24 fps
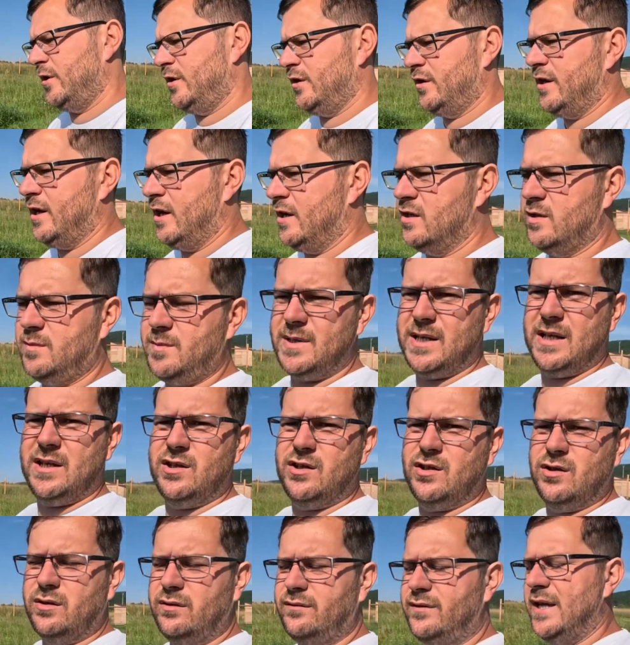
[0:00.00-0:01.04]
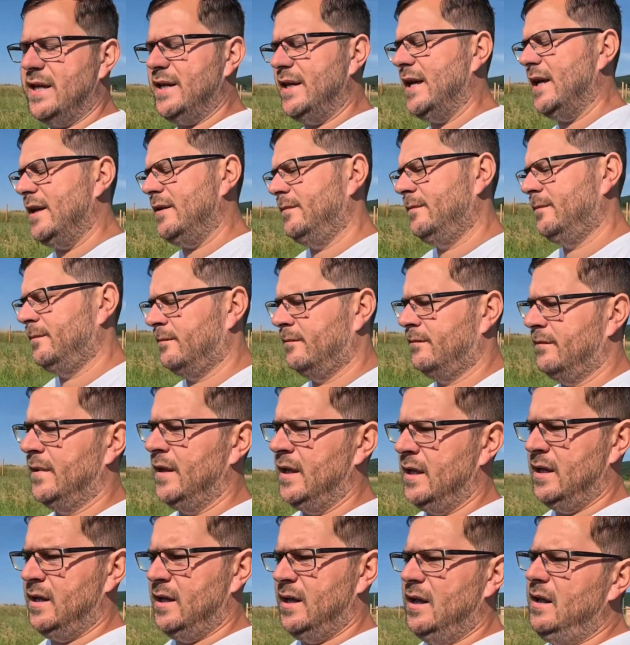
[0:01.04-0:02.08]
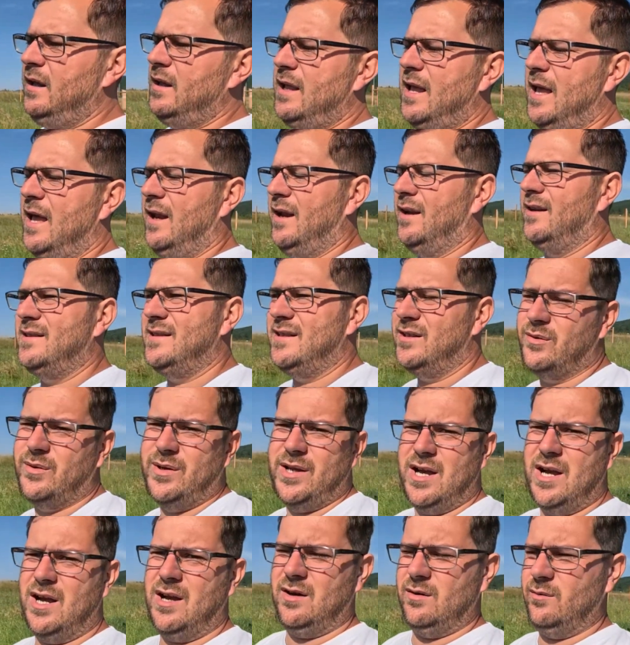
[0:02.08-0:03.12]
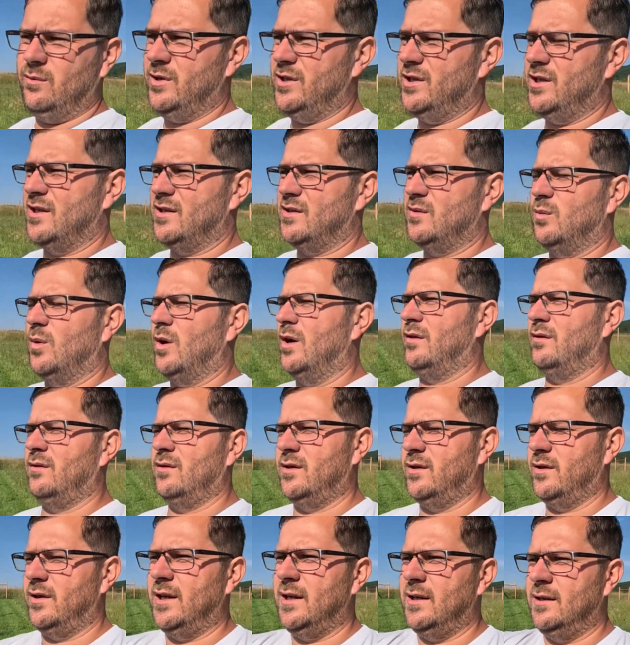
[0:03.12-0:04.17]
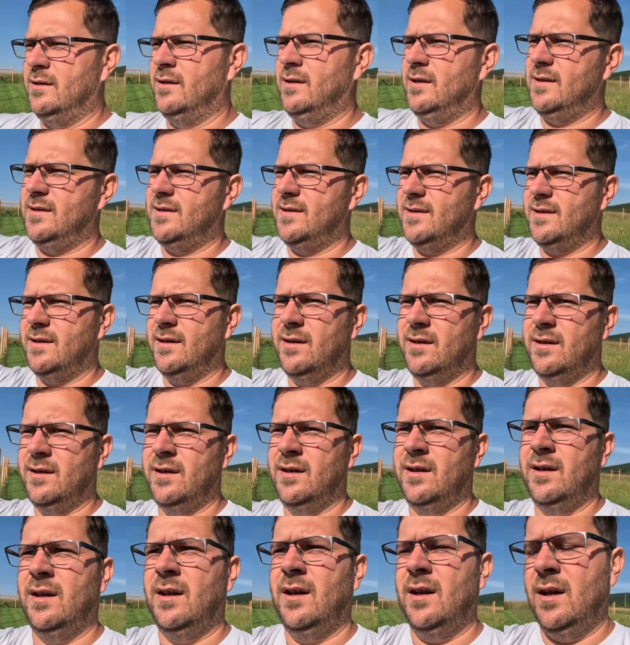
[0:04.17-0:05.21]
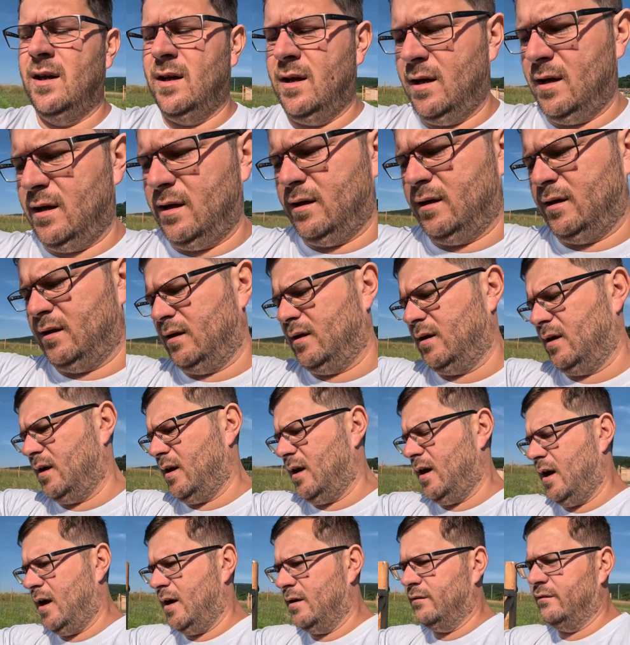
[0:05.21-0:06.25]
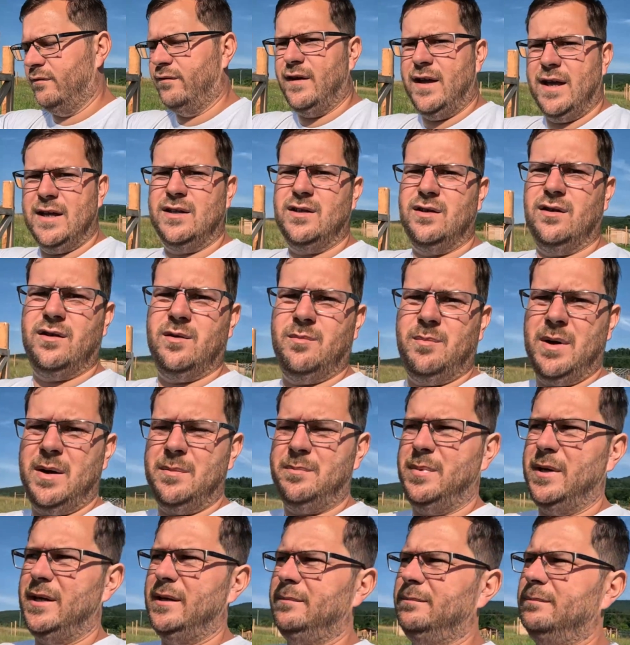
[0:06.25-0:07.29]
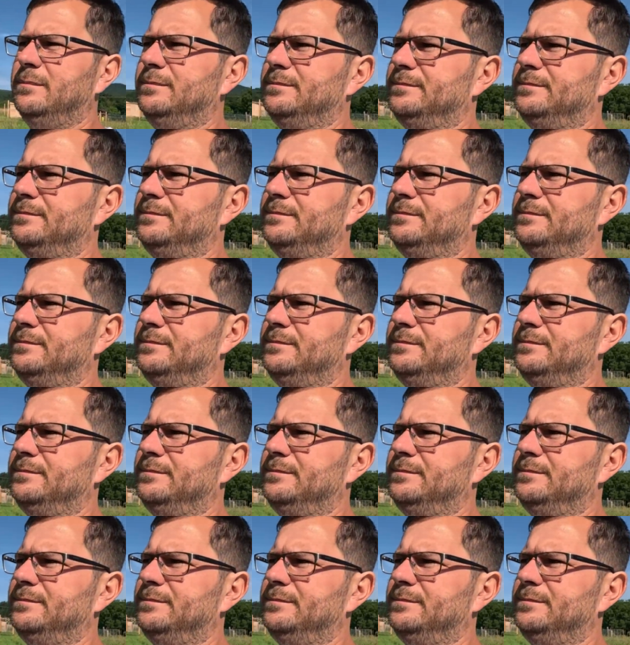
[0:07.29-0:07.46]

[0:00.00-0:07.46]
not 100% sure of that yet. And until we are, we just won't do it. It's unfair to the puppy.